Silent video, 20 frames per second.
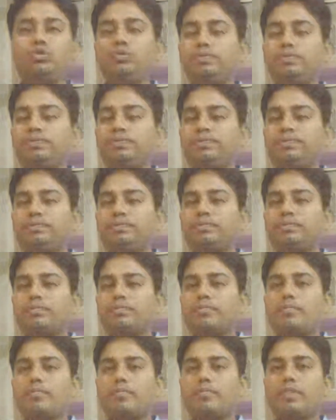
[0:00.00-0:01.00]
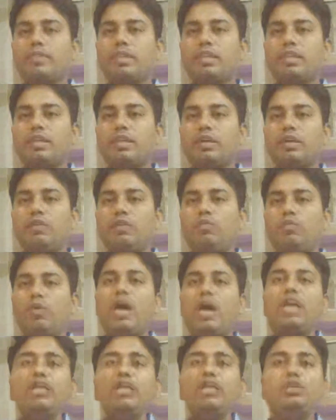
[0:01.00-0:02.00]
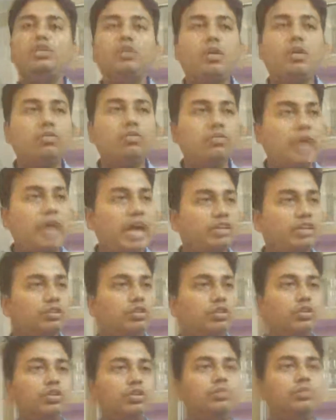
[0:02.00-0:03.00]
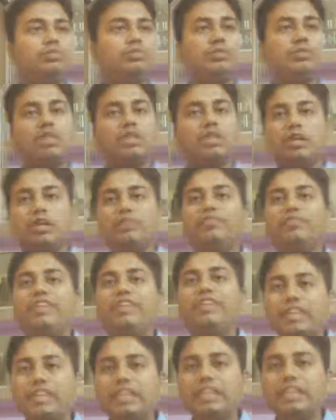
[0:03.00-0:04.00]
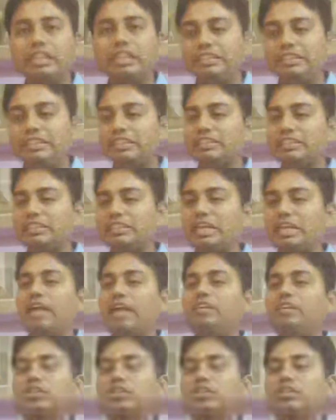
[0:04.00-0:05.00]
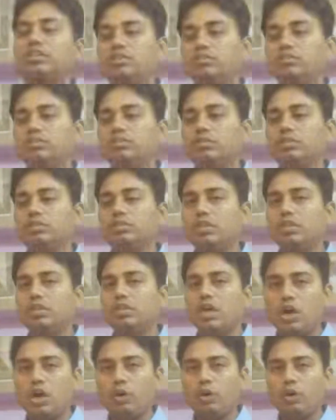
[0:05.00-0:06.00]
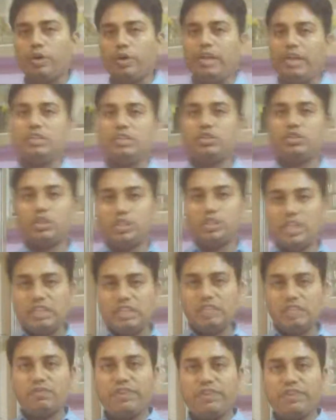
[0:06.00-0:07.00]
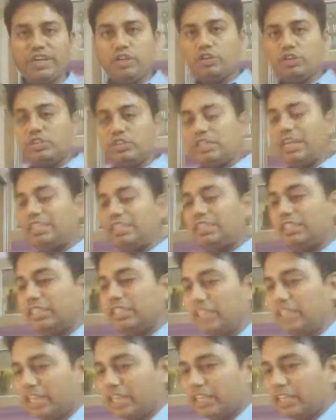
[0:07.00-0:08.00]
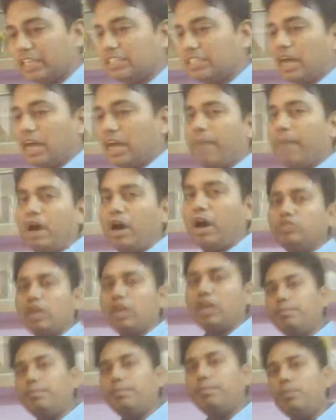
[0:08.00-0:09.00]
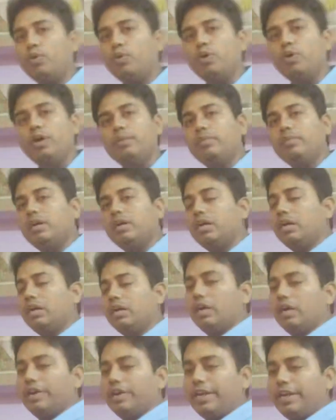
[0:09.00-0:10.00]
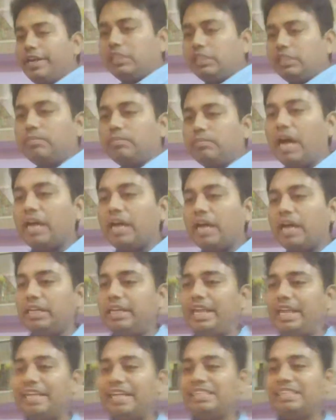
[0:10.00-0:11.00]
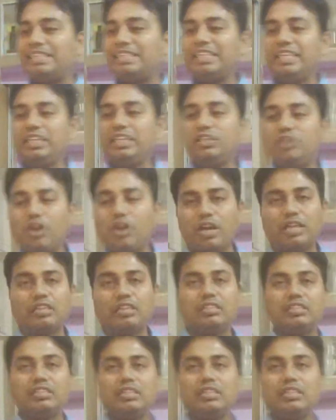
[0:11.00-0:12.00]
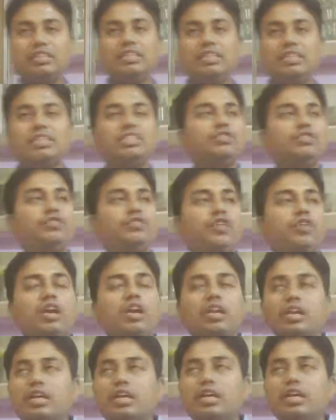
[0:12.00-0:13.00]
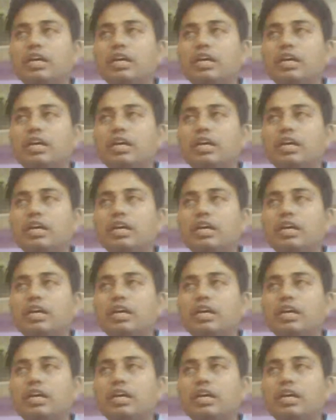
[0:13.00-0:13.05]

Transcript: reach out to you while you are at your homes. We, the teachers, are at their homes. Okay, so this video session is about a poem written by Leslie Norris. This is for